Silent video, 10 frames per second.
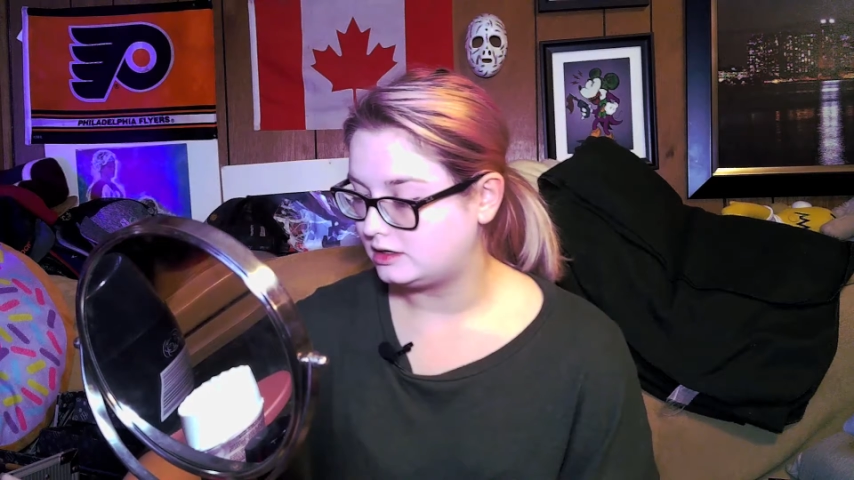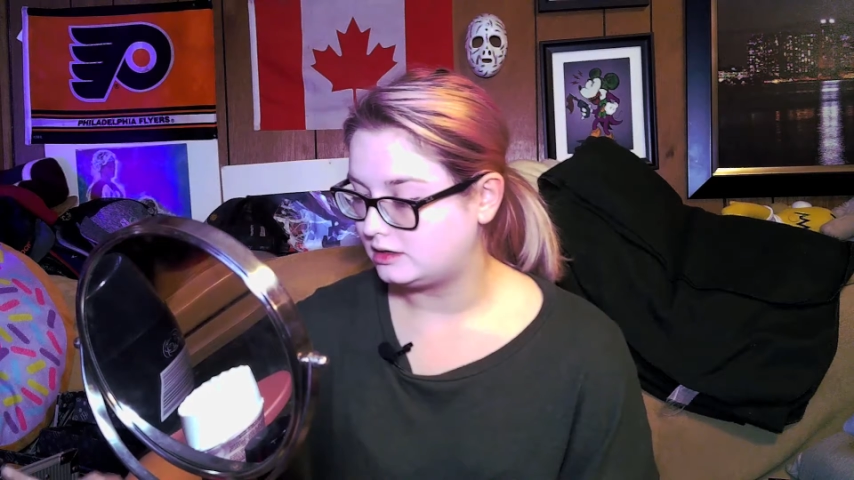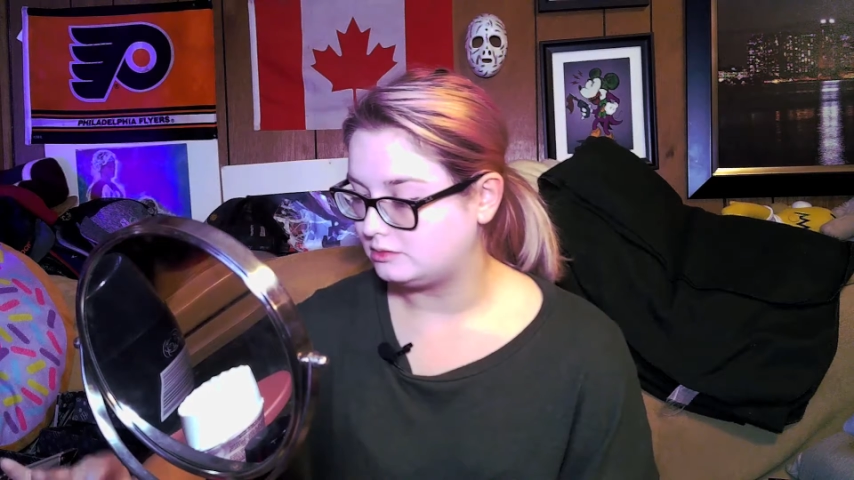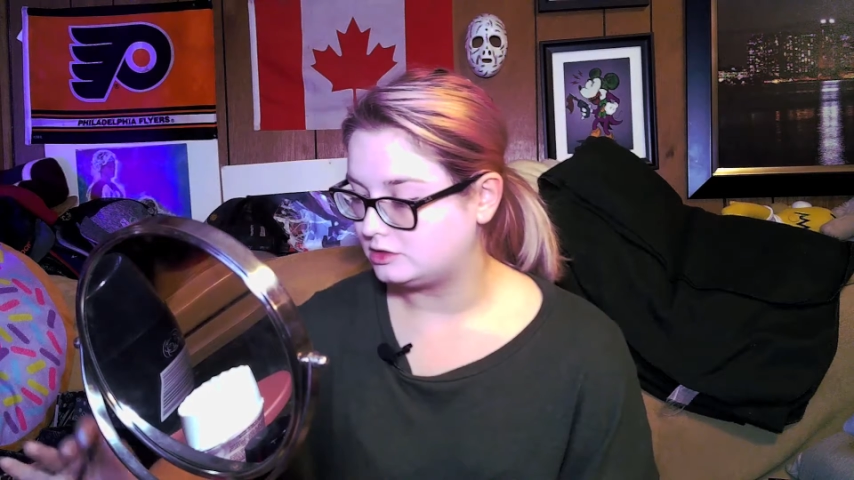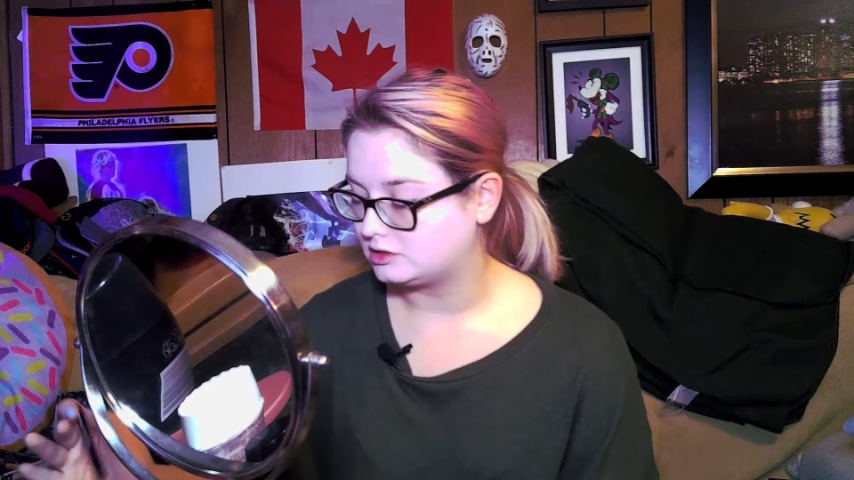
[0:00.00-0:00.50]

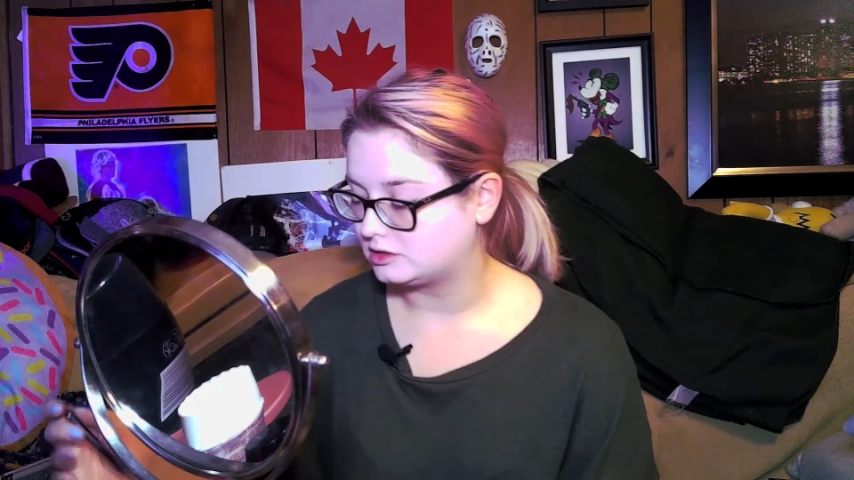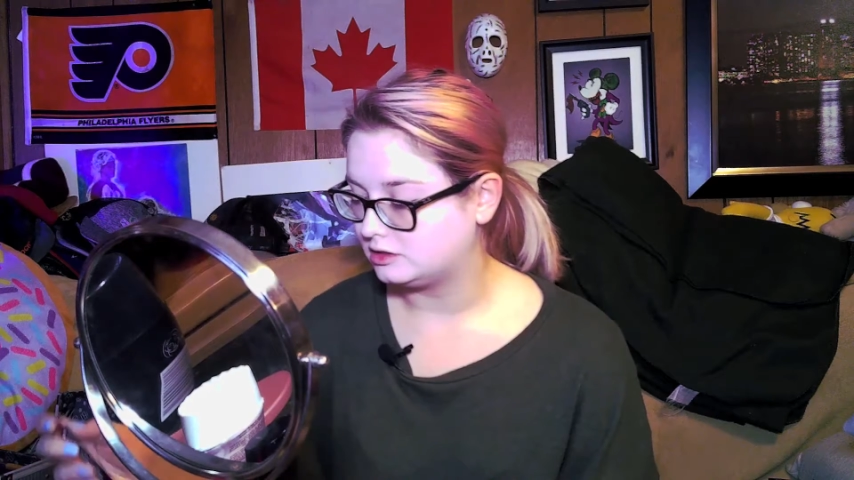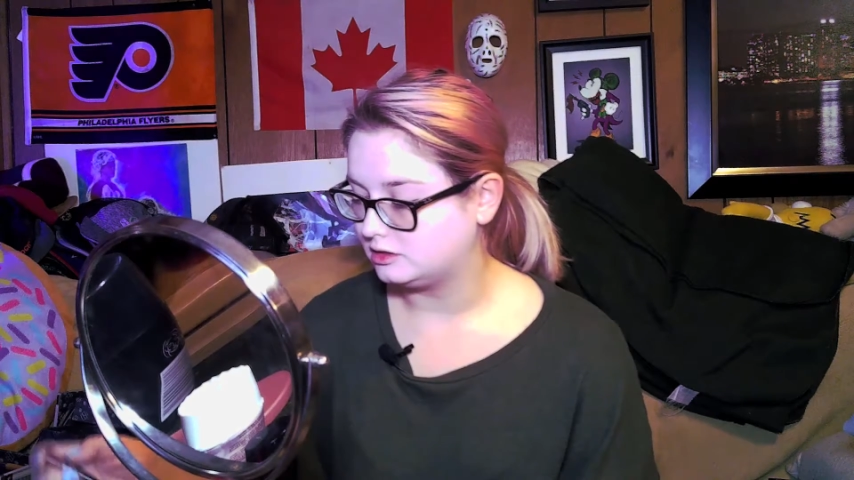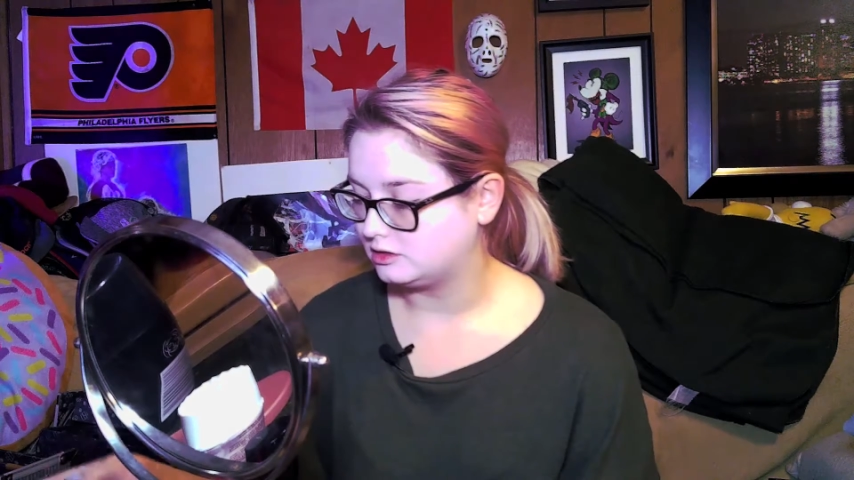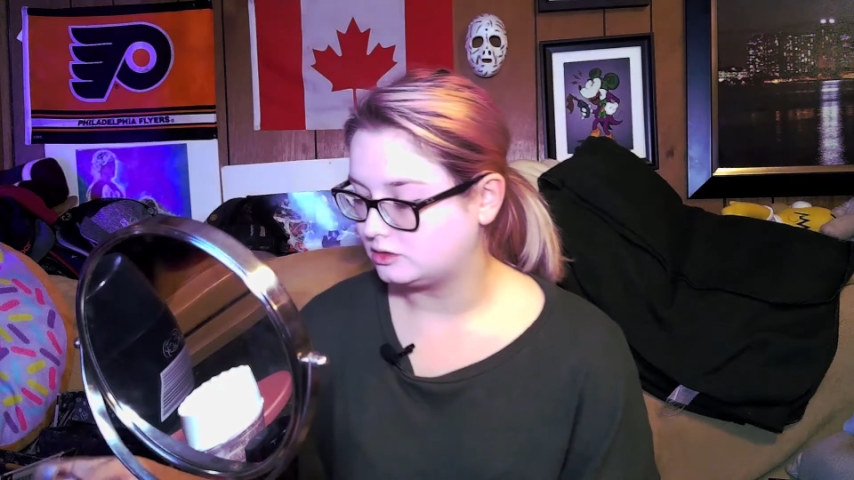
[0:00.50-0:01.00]
and I'm just
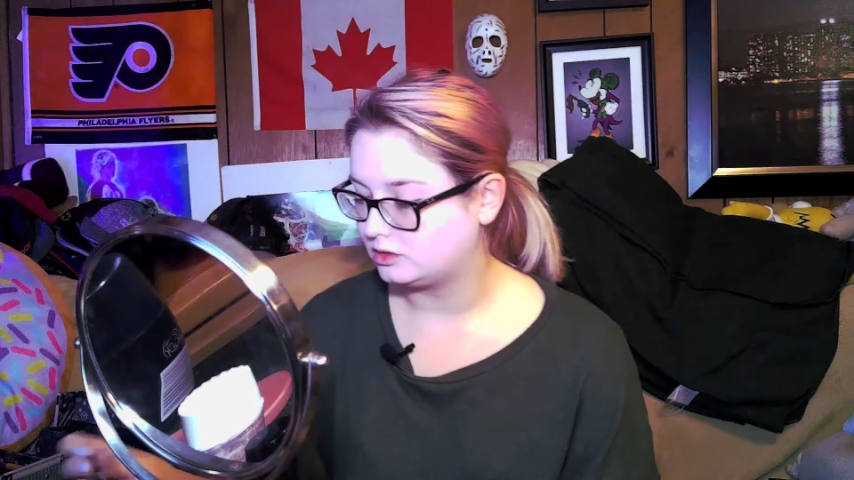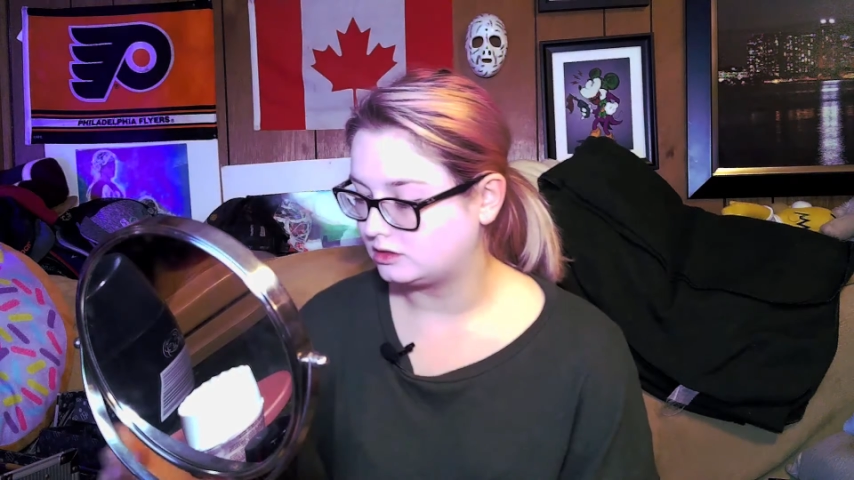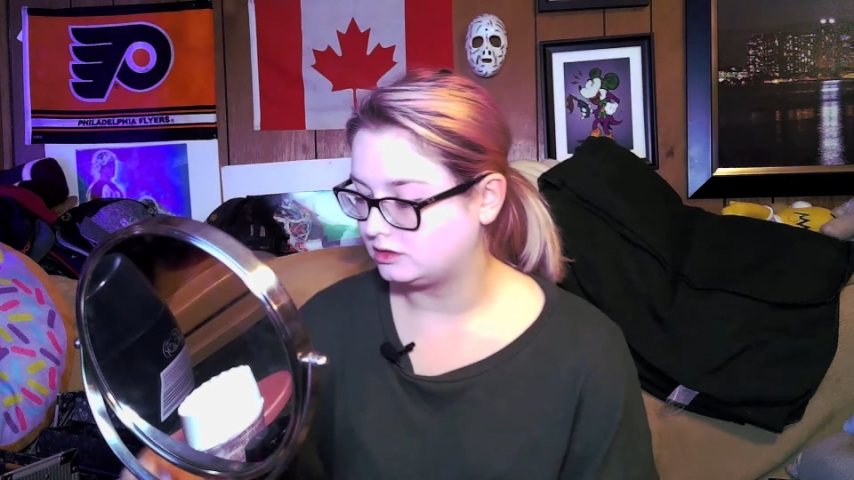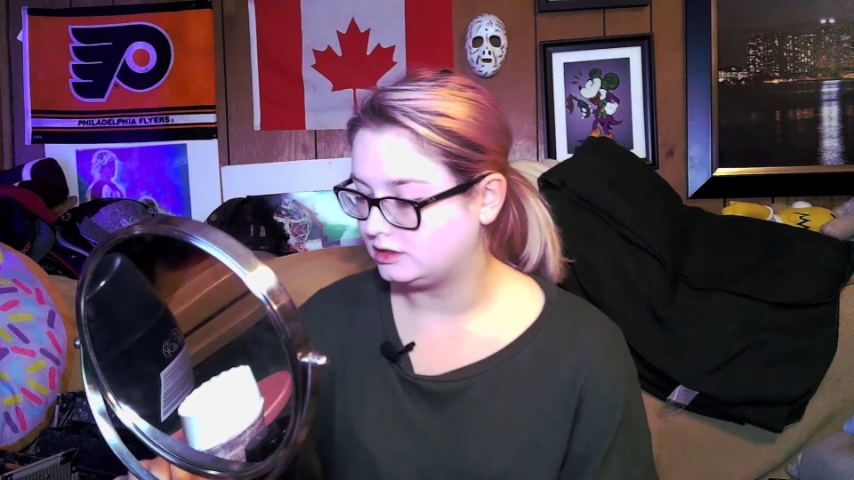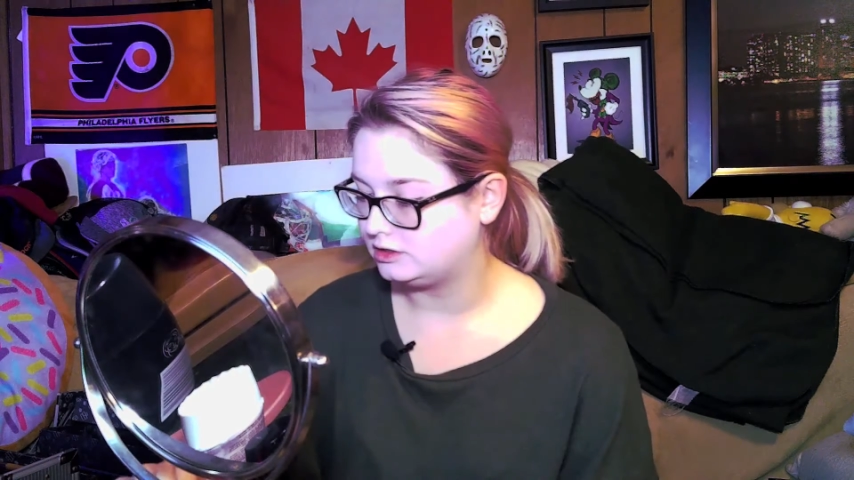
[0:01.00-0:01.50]
gonna
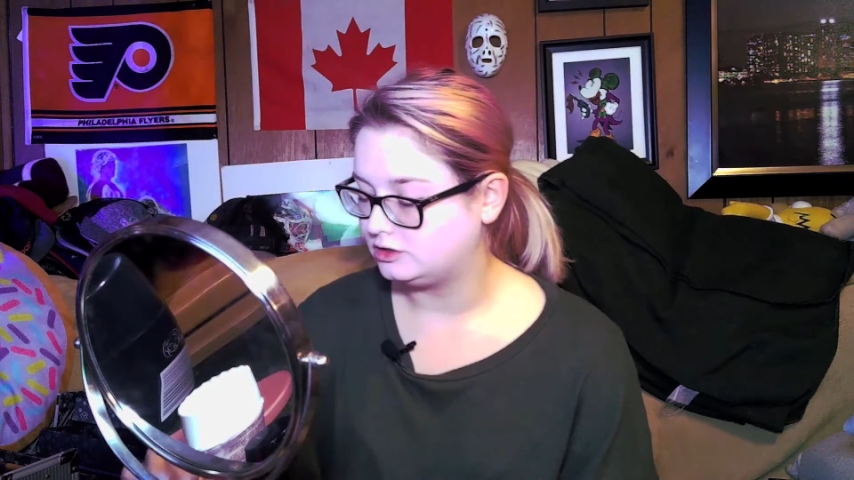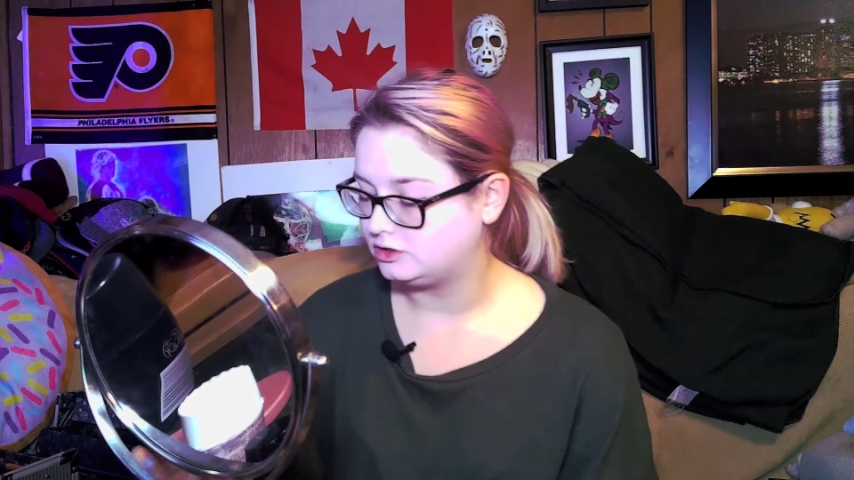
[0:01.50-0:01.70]
quickly